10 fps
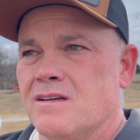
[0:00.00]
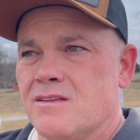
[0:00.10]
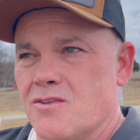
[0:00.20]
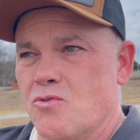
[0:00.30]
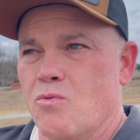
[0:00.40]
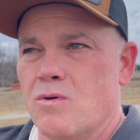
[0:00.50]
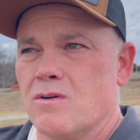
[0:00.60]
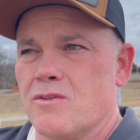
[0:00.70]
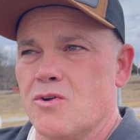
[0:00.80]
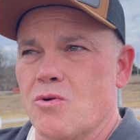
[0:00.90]
the one
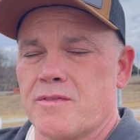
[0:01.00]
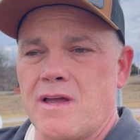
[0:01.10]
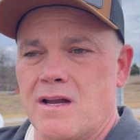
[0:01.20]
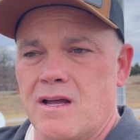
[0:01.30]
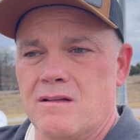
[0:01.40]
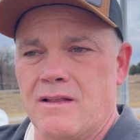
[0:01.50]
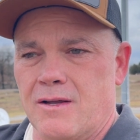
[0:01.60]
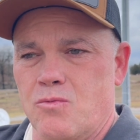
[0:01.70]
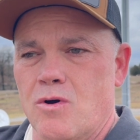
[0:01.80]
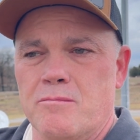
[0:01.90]
on the north got like
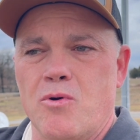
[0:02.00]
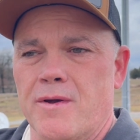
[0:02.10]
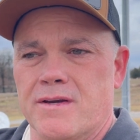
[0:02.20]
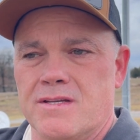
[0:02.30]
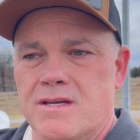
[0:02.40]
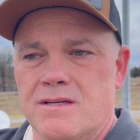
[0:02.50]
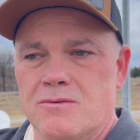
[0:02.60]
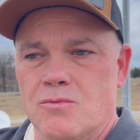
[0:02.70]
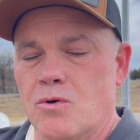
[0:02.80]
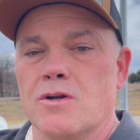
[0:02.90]

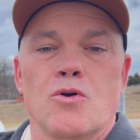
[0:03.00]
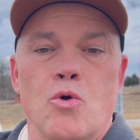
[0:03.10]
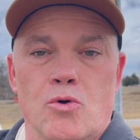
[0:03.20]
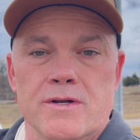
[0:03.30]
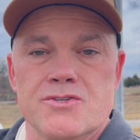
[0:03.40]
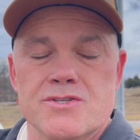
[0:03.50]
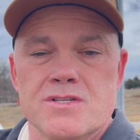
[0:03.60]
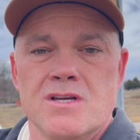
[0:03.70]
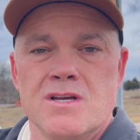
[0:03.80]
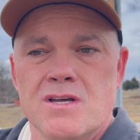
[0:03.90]
1.125
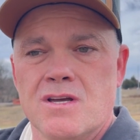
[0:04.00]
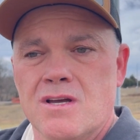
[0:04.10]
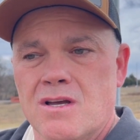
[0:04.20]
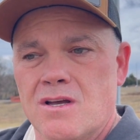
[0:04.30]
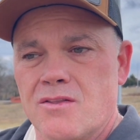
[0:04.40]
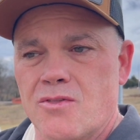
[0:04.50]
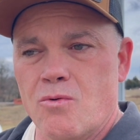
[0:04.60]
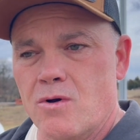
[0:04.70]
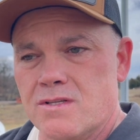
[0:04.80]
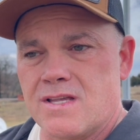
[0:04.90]
inches. The
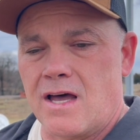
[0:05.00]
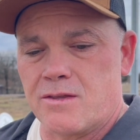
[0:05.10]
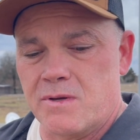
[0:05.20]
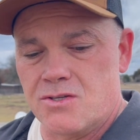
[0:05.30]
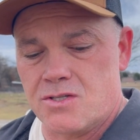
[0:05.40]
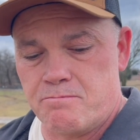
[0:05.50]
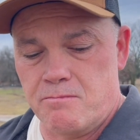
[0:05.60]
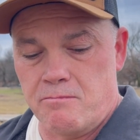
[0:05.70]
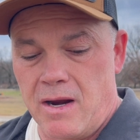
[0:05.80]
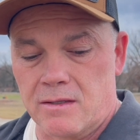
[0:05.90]
one south of me just
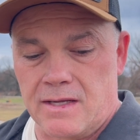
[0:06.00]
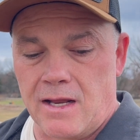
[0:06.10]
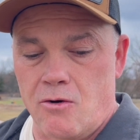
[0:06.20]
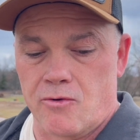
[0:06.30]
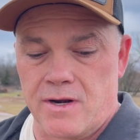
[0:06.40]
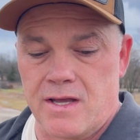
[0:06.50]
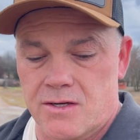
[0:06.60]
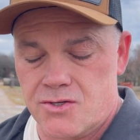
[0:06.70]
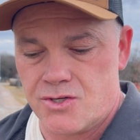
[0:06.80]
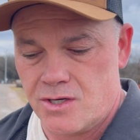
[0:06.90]
barely got over an
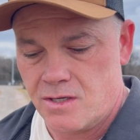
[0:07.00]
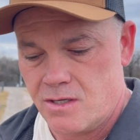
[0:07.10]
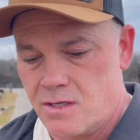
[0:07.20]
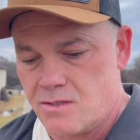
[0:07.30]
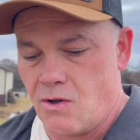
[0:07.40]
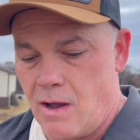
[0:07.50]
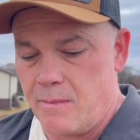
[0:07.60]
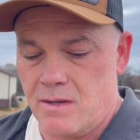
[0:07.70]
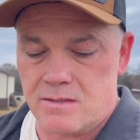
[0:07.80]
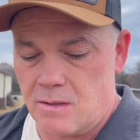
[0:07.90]
inch. So I'm
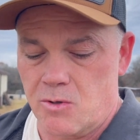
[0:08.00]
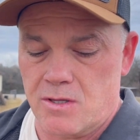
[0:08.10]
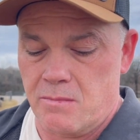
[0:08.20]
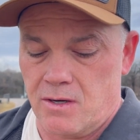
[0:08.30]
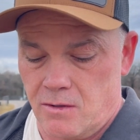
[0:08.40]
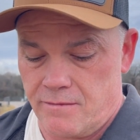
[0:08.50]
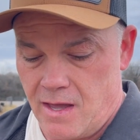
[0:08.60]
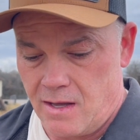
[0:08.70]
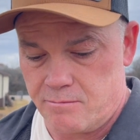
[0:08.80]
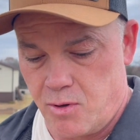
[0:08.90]
somewhere in the middle of
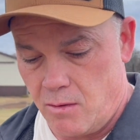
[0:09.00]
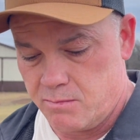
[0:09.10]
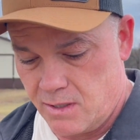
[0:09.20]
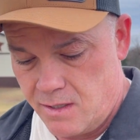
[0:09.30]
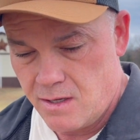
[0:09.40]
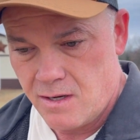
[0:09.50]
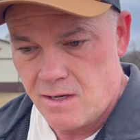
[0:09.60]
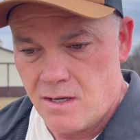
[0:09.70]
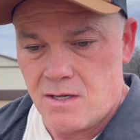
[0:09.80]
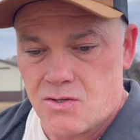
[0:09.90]
that probably.
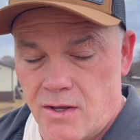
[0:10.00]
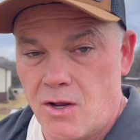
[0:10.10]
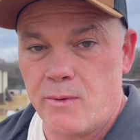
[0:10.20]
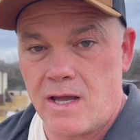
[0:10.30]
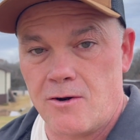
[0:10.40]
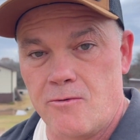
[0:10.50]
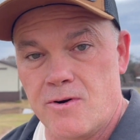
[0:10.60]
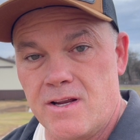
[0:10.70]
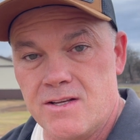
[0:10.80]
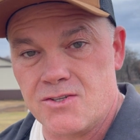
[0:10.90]
So I know we got over
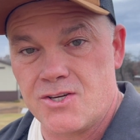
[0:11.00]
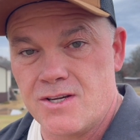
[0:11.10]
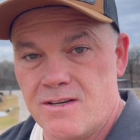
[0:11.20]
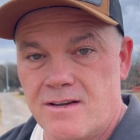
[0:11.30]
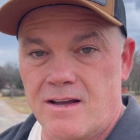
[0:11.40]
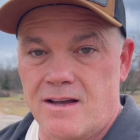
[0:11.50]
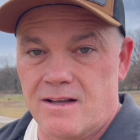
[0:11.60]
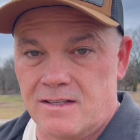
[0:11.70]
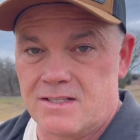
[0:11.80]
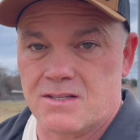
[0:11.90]
an inch,
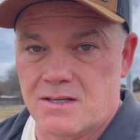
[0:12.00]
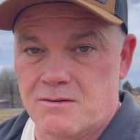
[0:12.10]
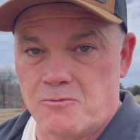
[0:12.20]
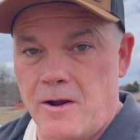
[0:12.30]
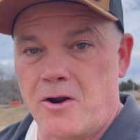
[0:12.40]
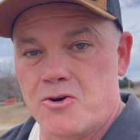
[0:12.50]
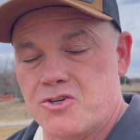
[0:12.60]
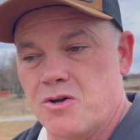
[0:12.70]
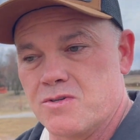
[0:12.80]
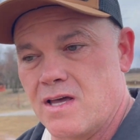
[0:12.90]
at least the radar
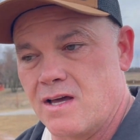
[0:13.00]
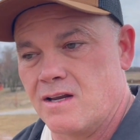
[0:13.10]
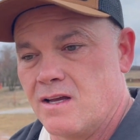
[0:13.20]
shows that,